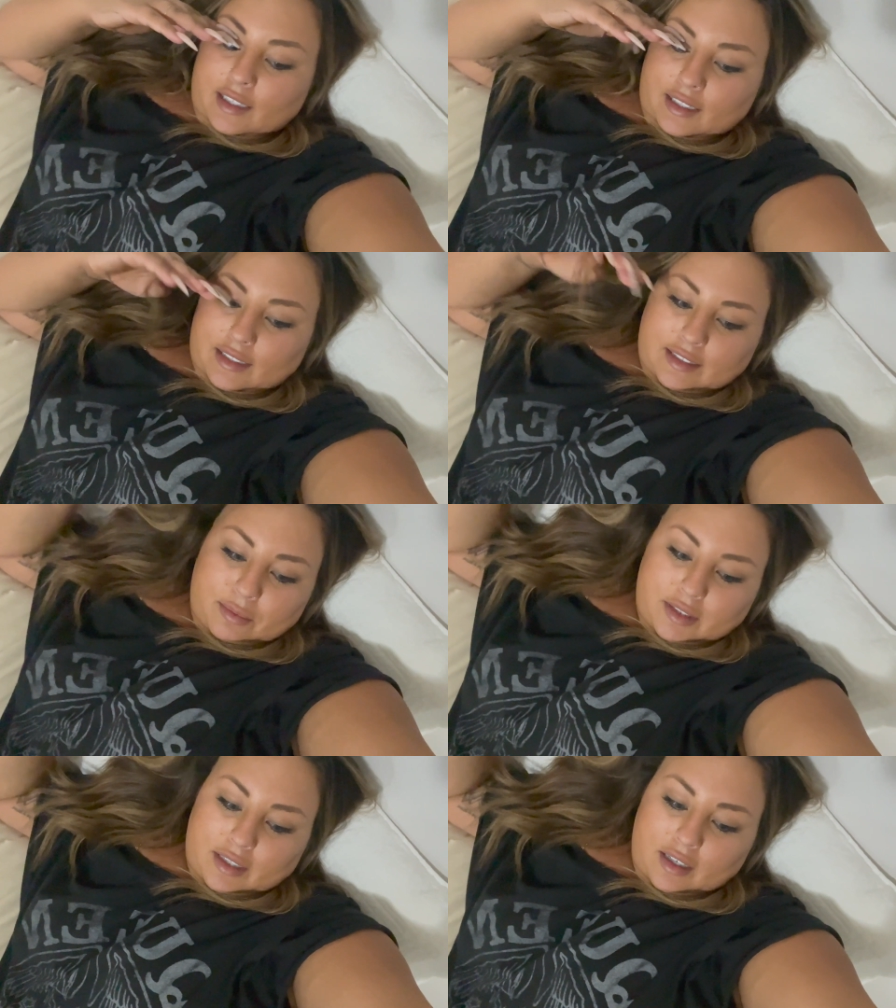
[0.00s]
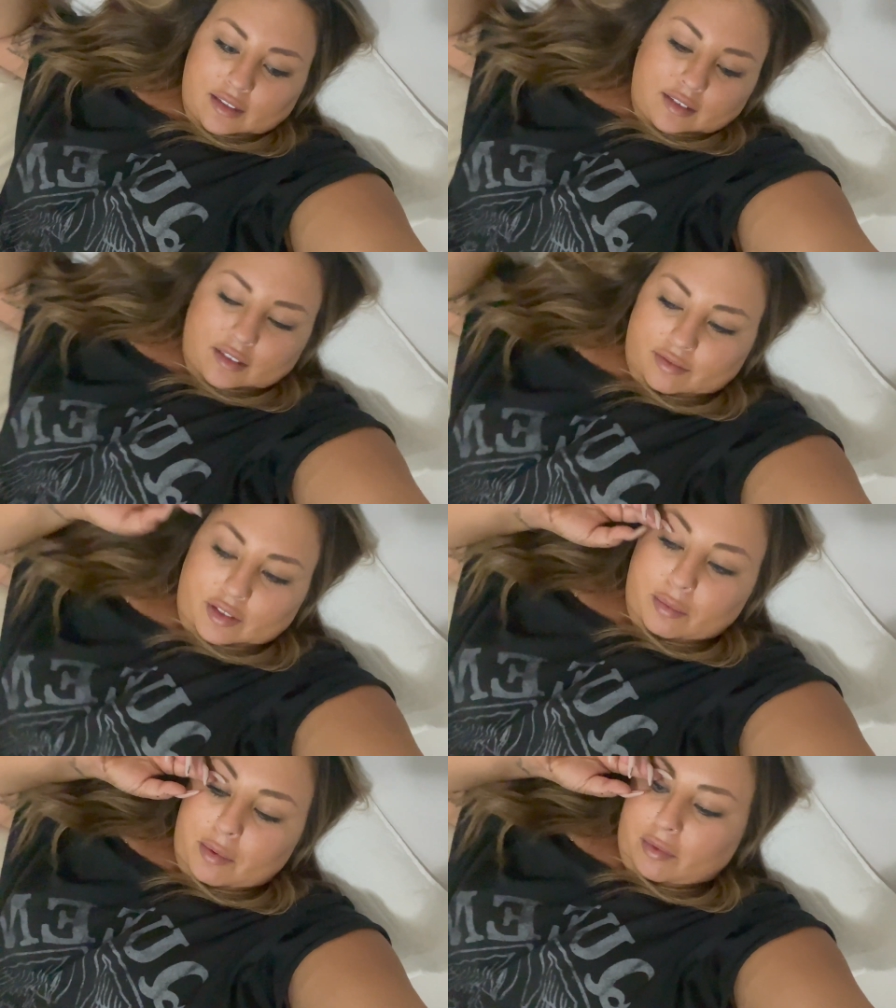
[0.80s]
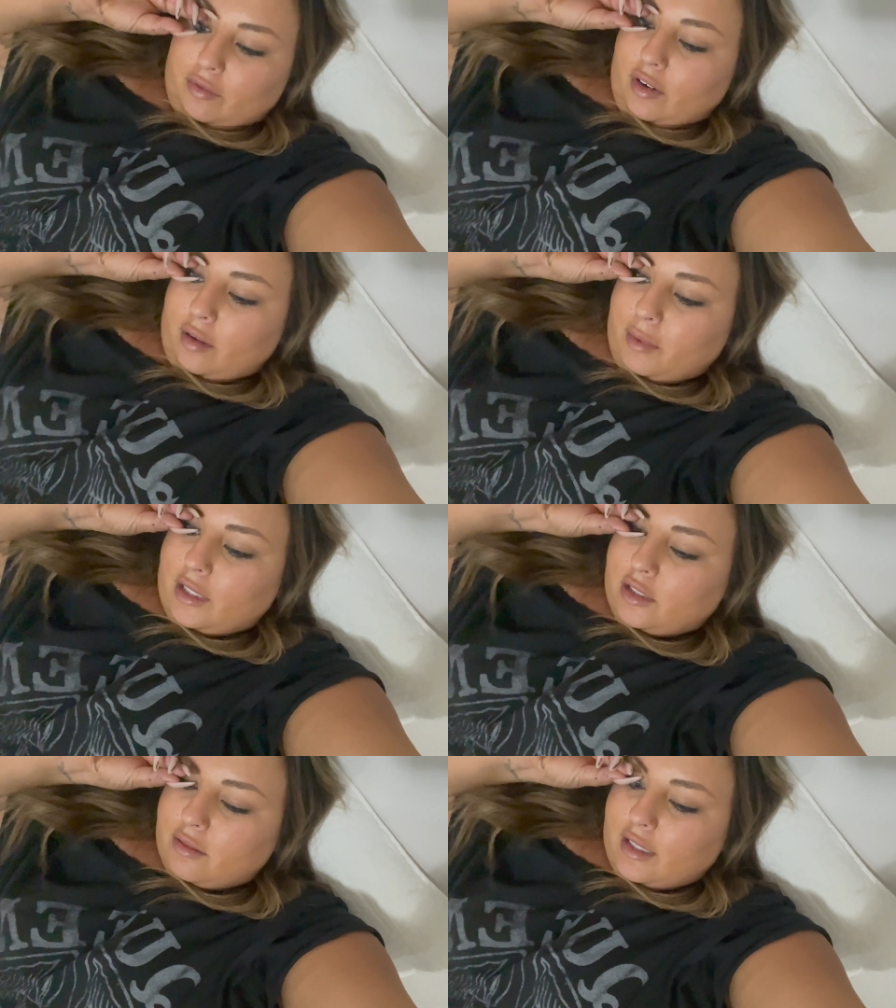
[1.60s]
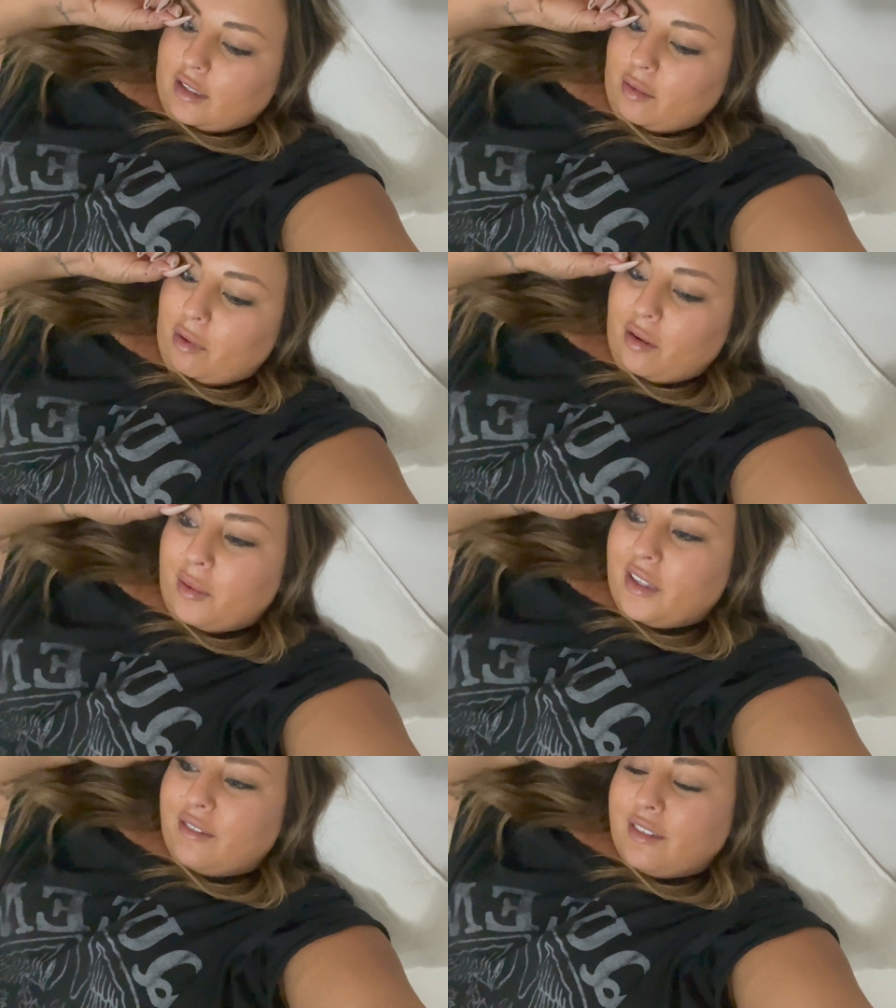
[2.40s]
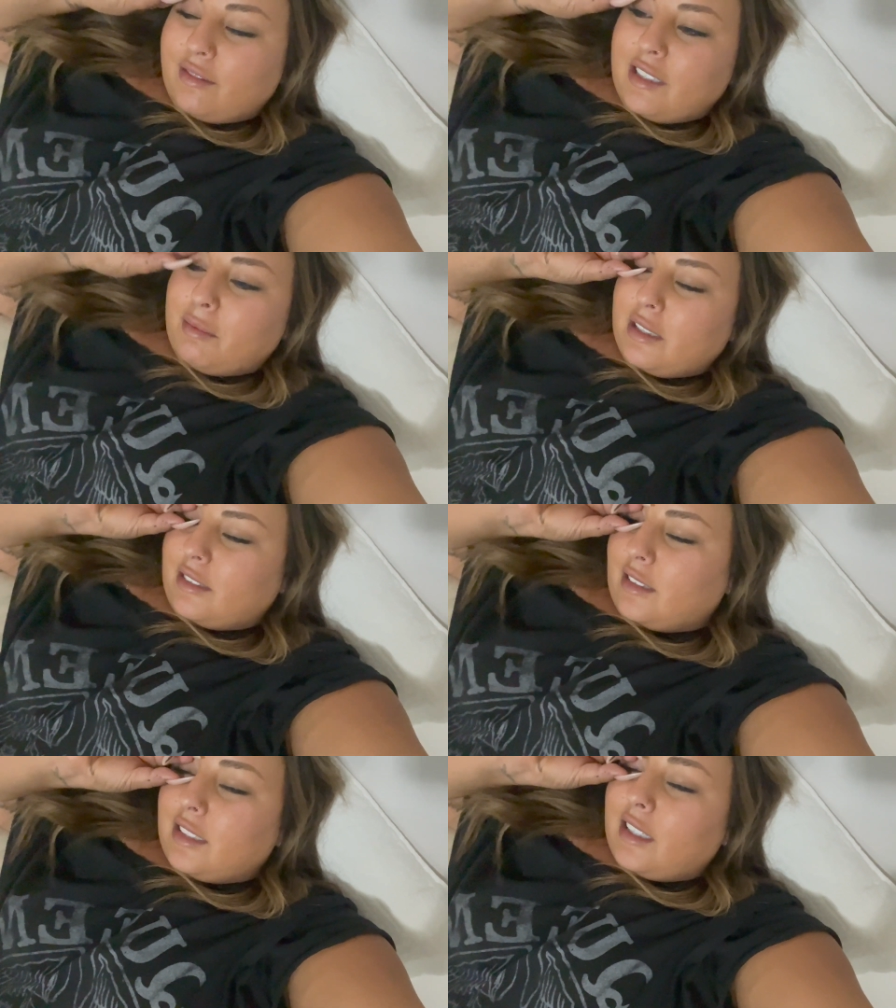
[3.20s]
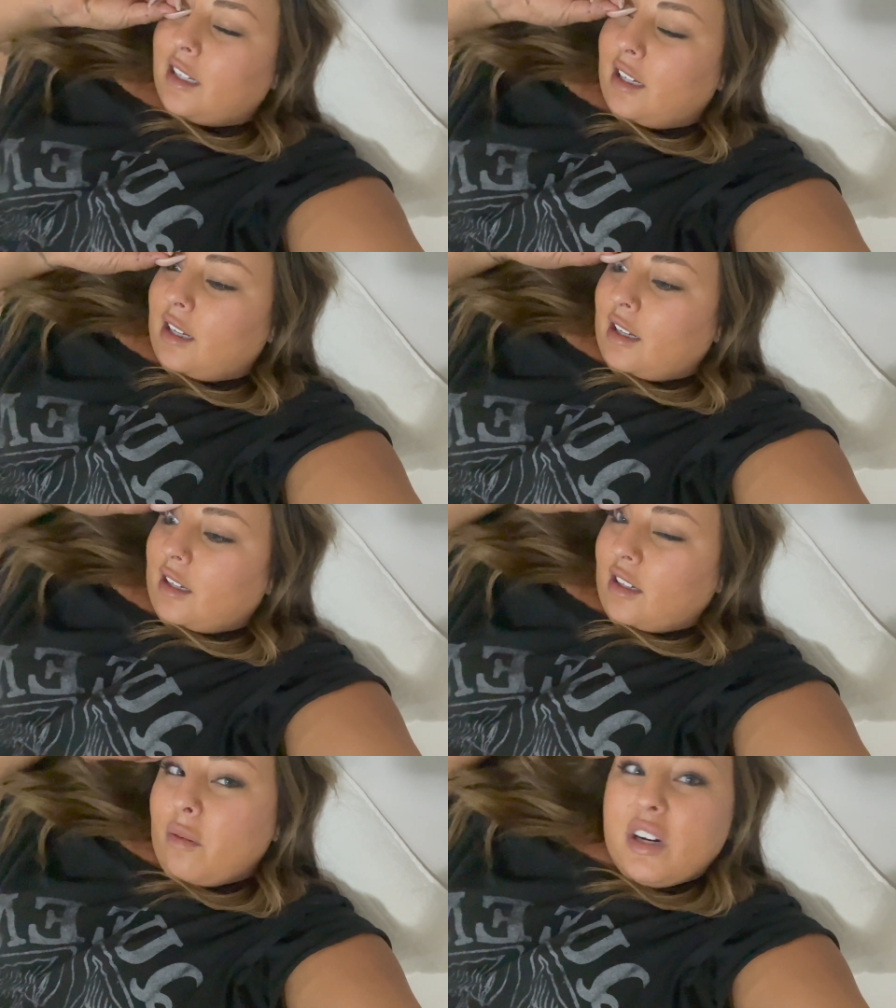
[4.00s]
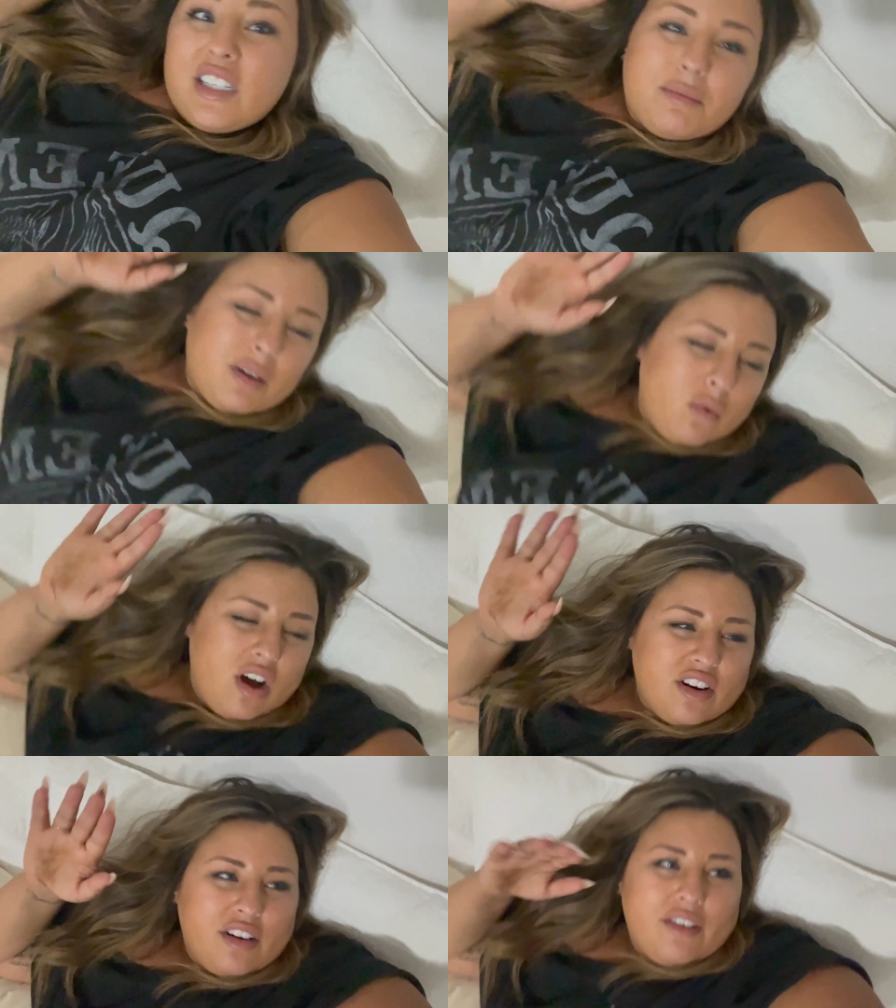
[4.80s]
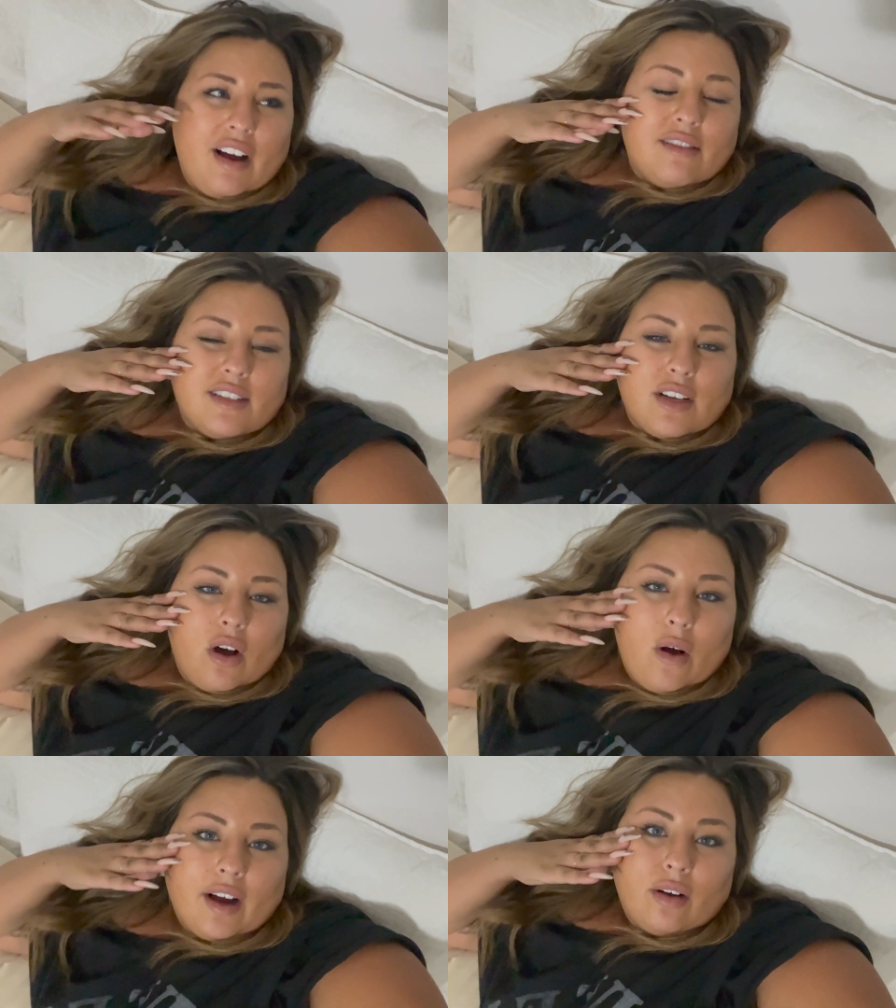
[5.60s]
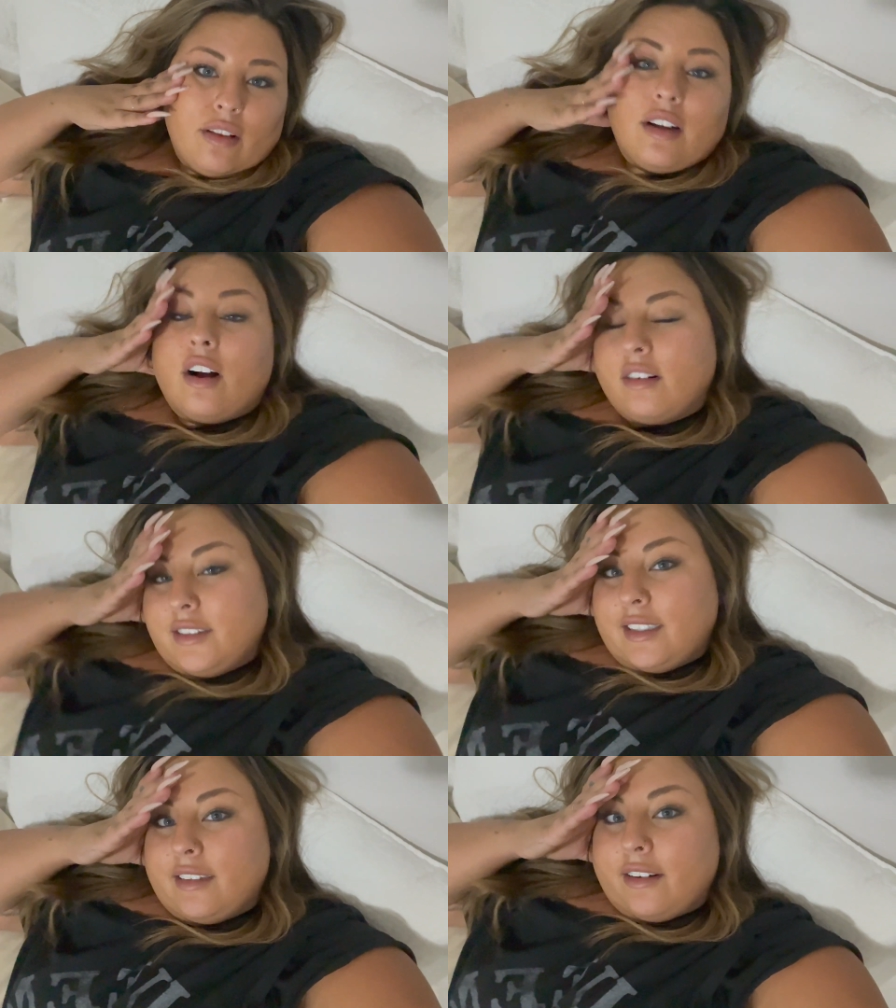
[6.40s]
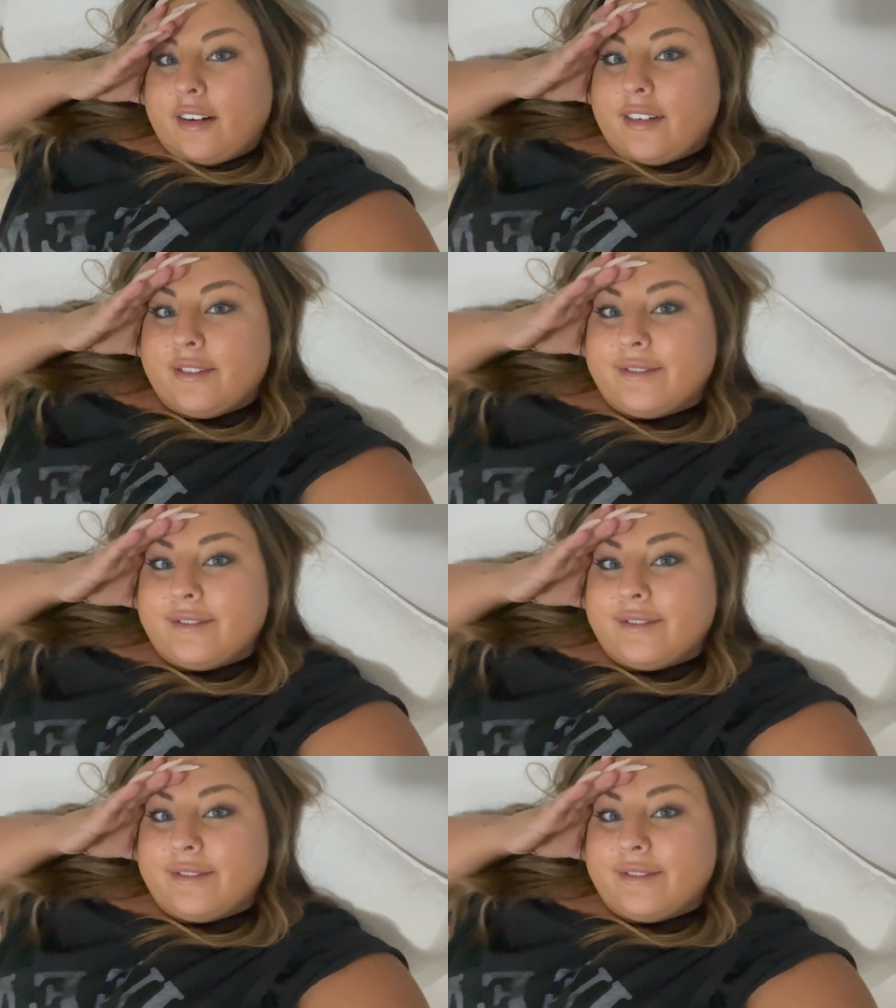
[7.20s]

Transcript: because there was a a few people in front of me, and she was like, it'll probably be like fifteen minutes. And I was like, no worries, I'm gonna wander around. So I go to the garden center.